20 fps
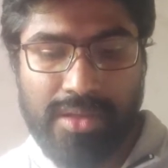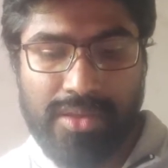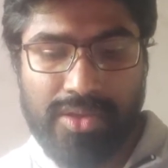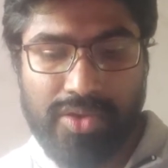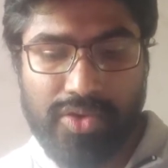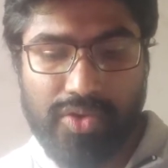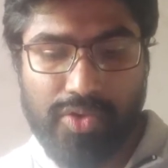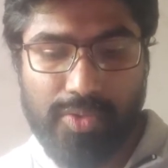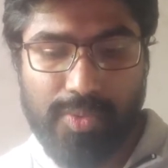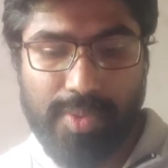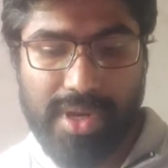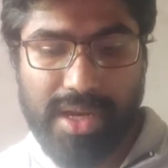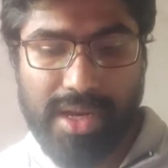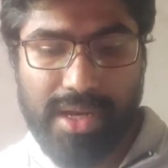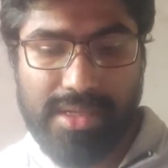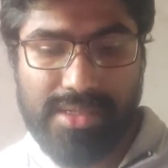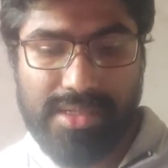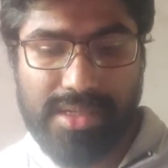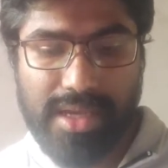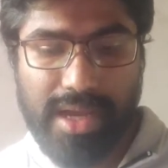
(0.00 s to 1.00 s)
The
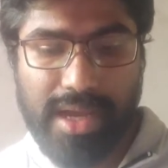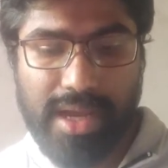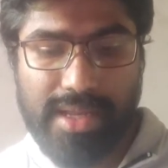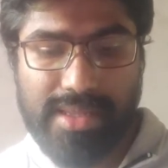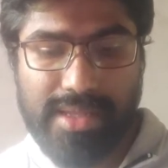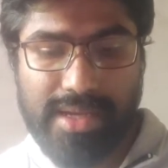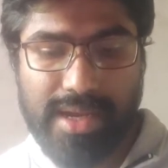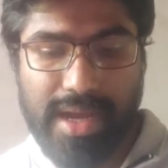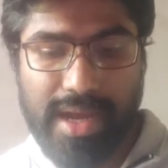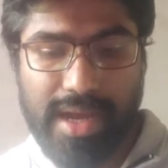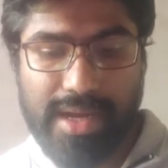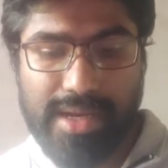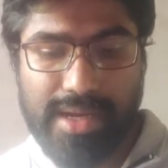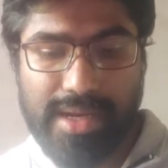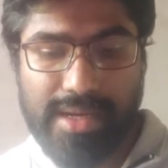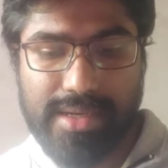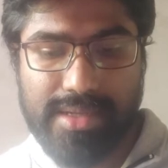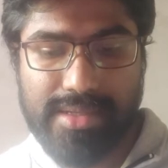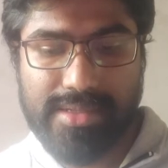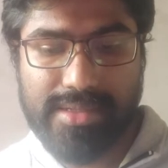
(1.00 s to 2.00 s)
Reubenites and the
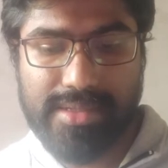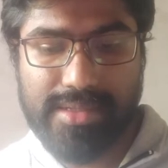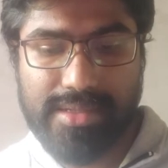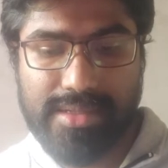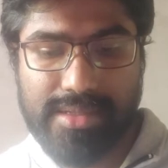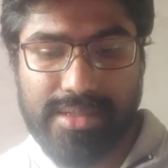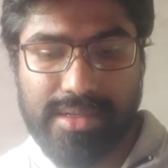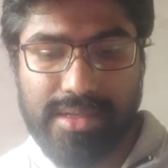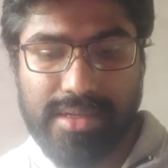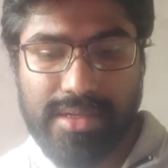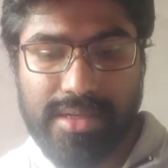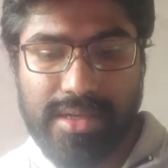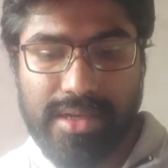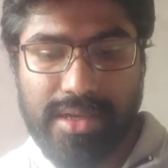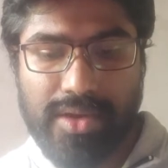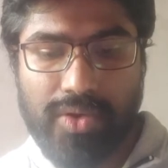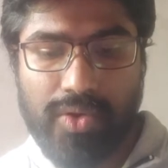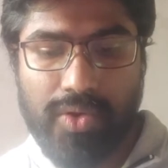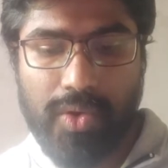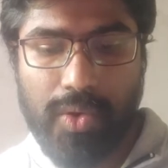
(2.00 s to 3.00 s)
Gadites,
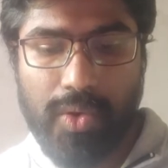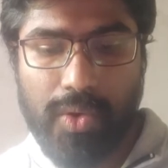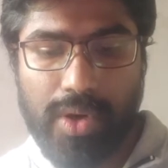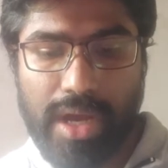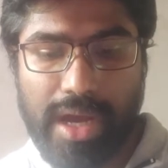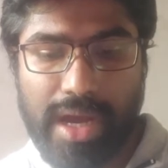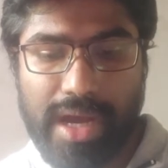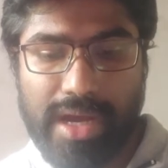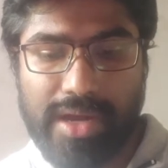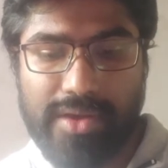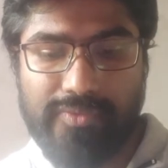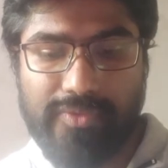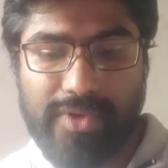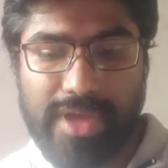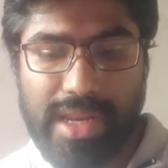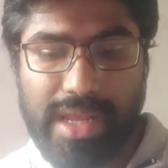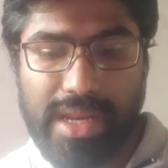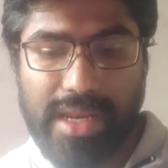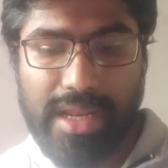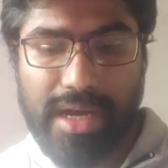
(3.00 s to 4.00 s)
who had
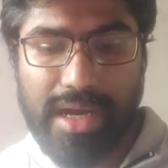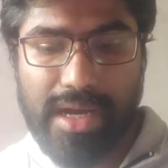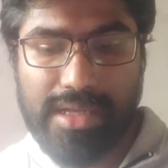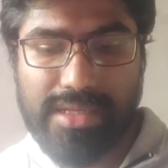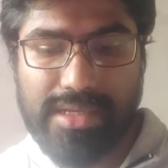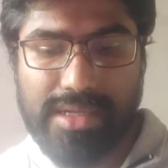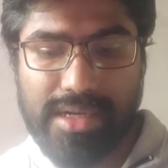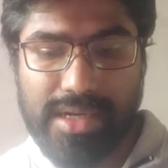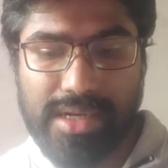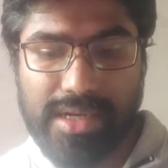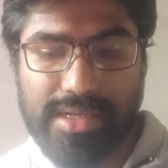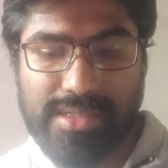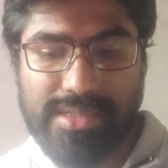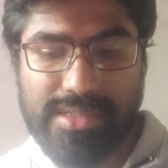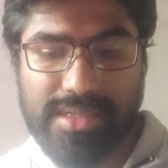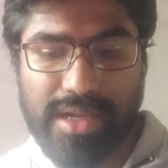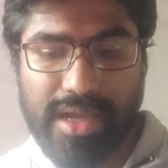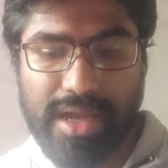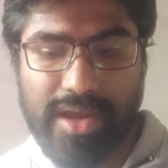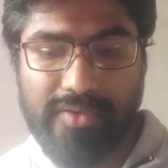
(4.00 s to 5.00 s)
very large herds
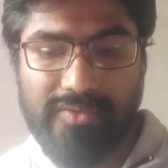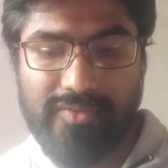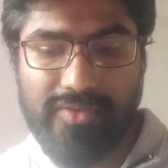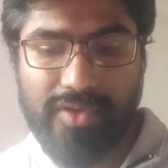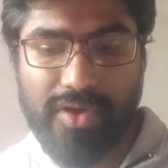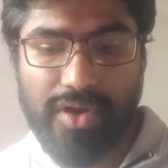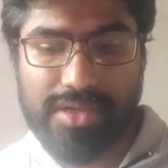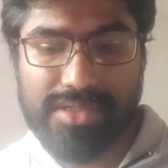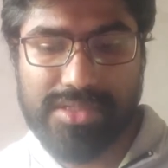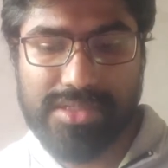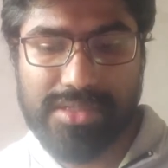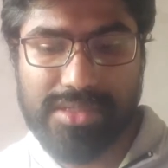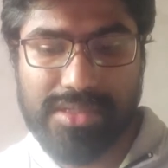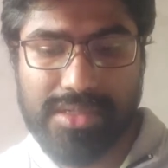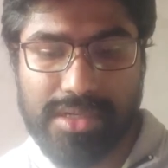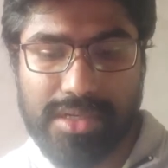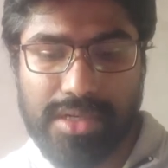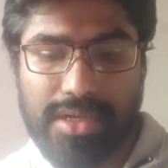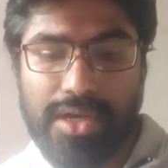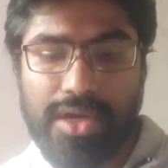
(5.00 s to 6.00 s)
and flocks,
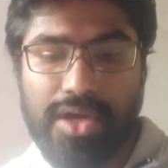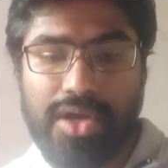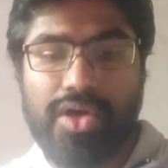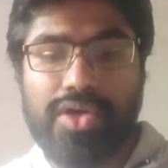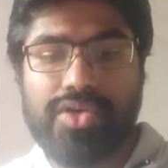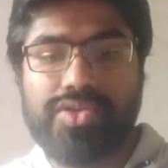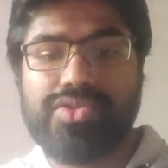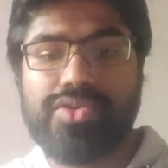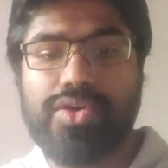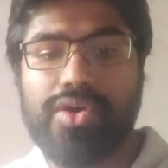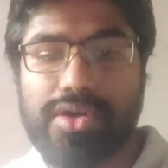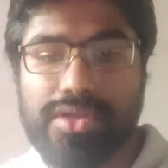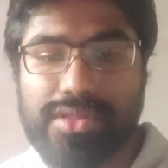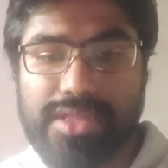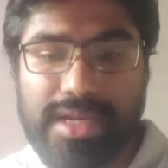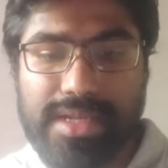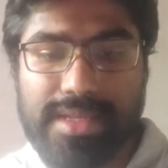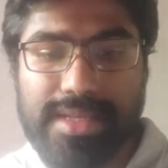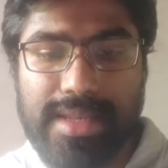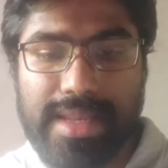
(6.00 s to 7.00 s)
saw
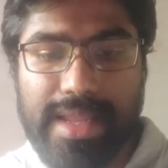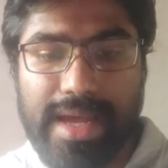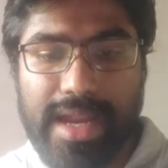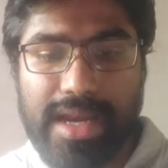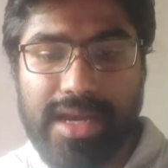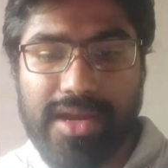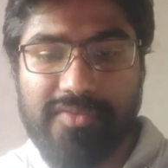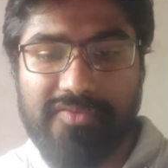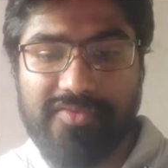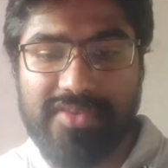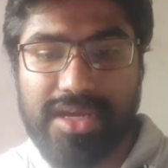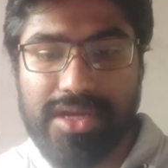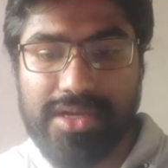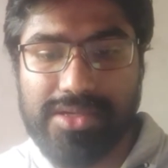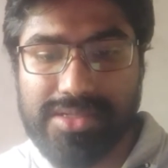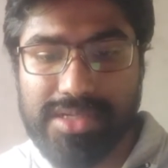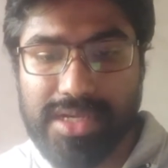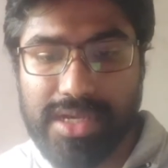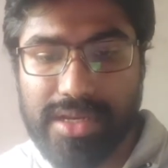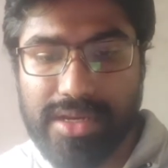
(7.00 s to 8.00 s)
that the land of
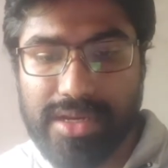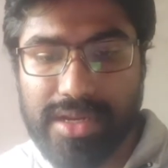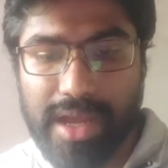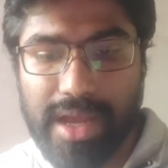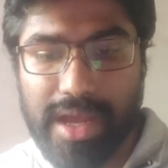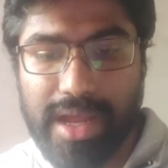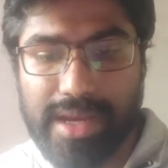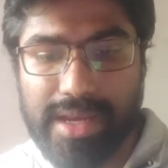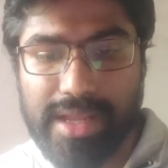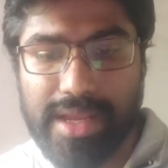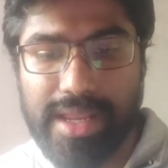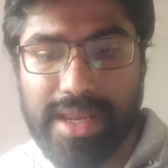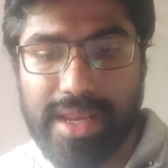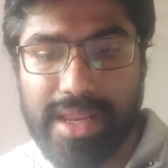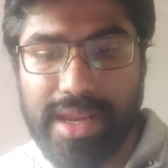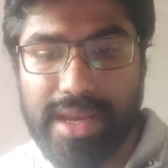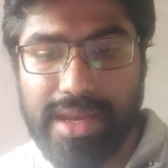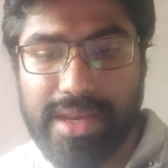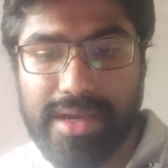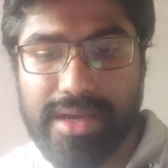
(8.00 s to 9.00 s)
Jazer and
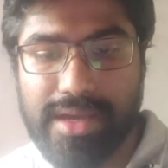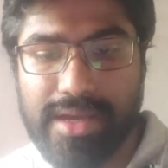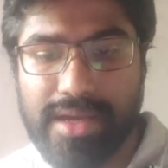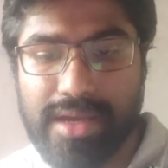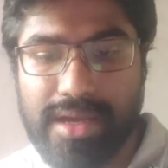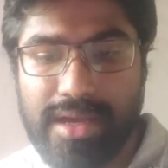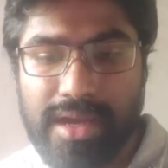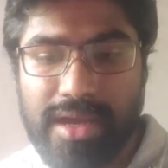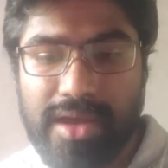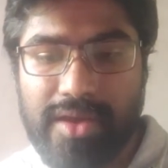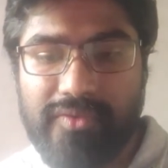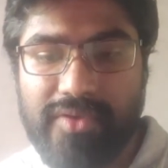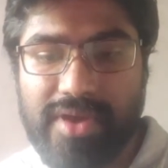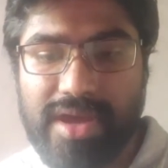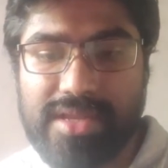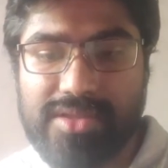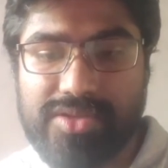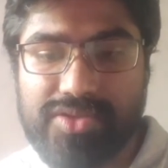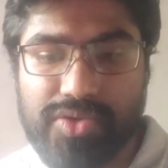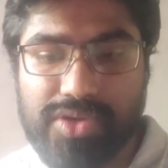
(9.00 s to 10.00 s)
Gilead
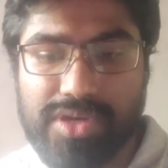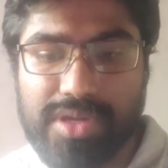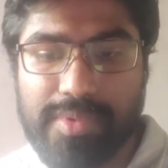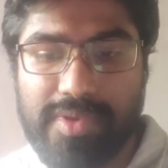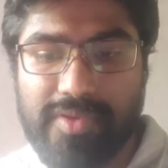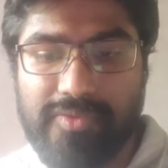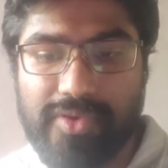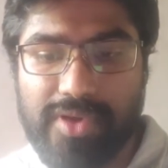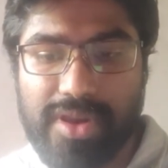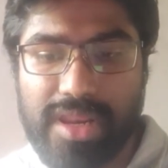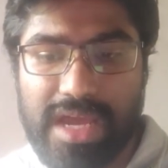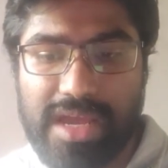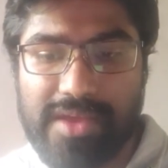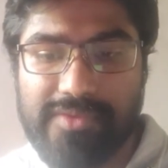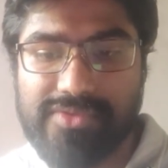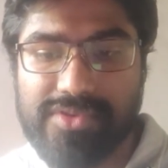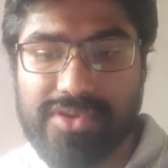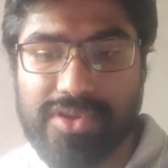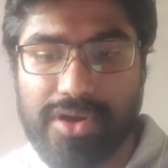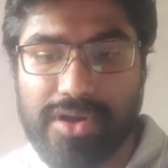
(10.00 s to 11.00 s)
were suitable for
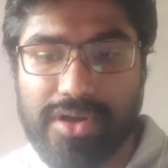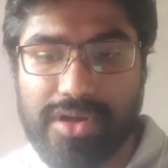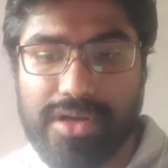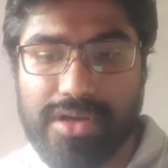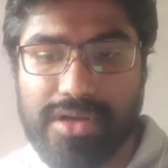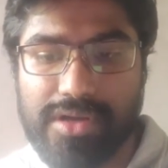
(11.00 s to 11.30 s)
livestock.